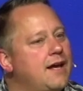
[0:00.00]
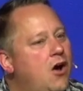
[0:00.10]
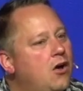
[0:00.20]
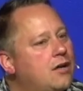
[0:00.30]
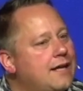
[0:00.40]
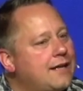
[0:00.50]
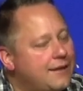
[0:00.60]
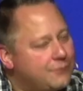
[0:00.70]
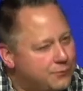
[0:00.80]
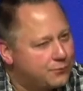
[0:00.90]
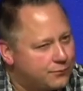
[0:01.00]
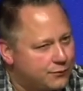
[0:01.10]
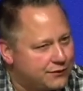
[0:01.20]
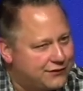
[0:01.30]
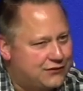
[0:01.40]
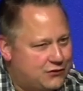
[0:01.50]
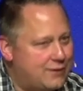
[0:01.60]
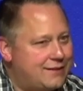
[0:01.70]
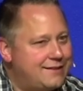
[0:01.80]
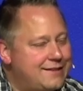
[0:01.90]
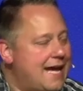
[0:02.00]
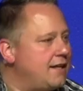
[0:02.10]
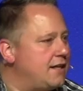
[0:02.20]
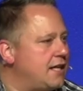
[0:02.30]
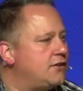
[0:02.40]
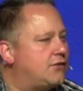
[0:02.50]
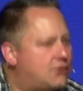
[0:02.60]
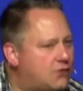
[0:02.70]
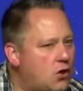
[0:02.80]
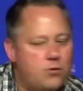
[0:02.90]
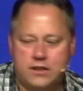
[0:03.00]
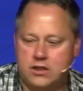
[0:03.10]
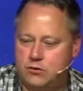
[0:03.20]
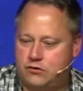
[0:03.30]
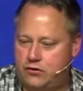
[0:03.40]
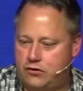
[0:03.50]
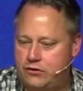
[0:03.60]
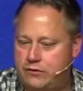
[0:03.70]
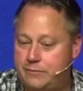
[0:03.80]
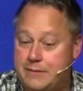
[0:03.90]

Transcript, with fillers: all I, I restricted that and so that you would turn to me.